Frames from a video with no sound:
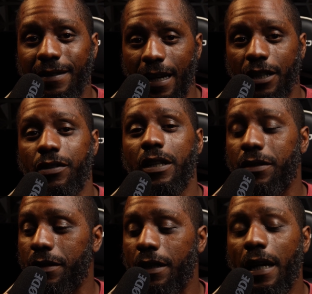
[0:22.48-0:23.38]
the tech
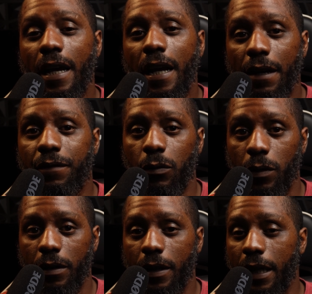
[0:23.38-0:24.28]
treasury, if you
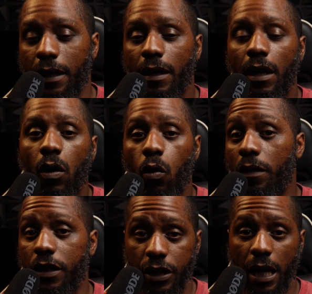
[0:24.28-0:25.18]
will, here
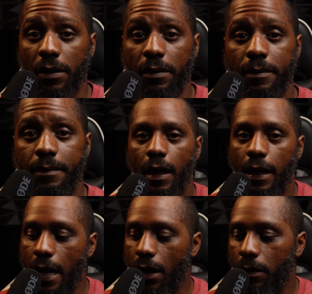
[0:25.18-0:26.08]
on the channel.
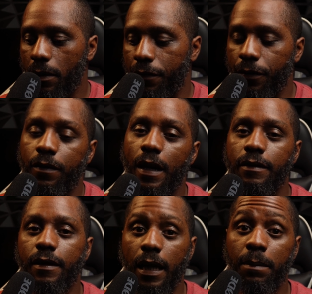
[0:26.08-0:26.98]
And now, a few
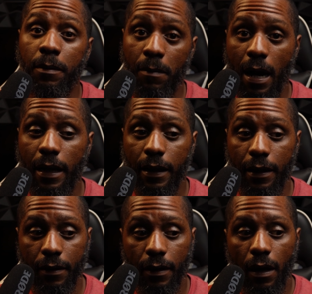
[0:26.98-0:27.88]
things to keep in mind
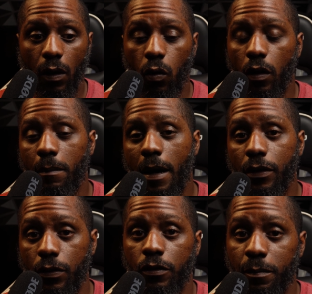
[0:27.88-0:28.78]
here on my
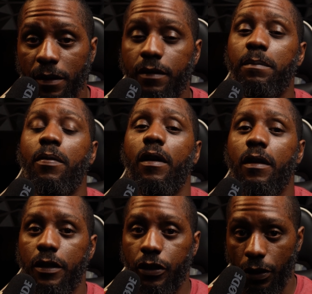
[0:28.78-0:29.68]
used PC part
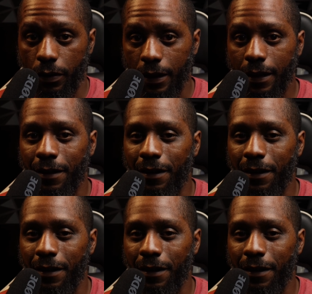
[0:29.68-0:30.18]
hunt journey